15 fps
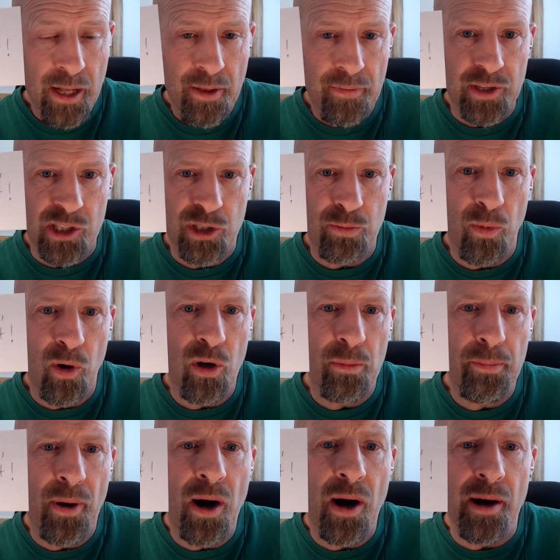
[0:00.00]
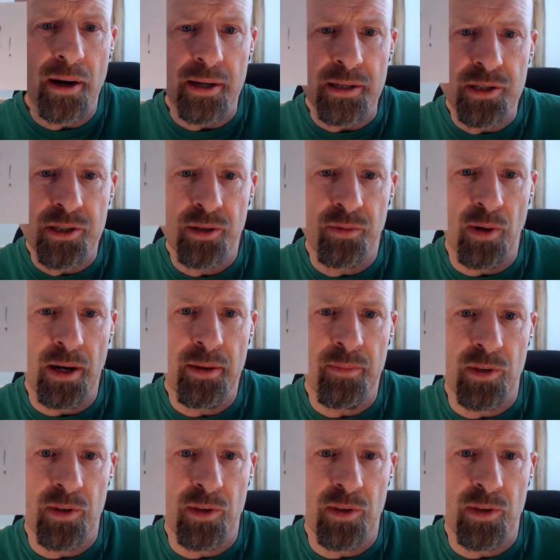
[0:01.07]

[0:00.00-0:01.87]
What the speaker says: The small pond, right?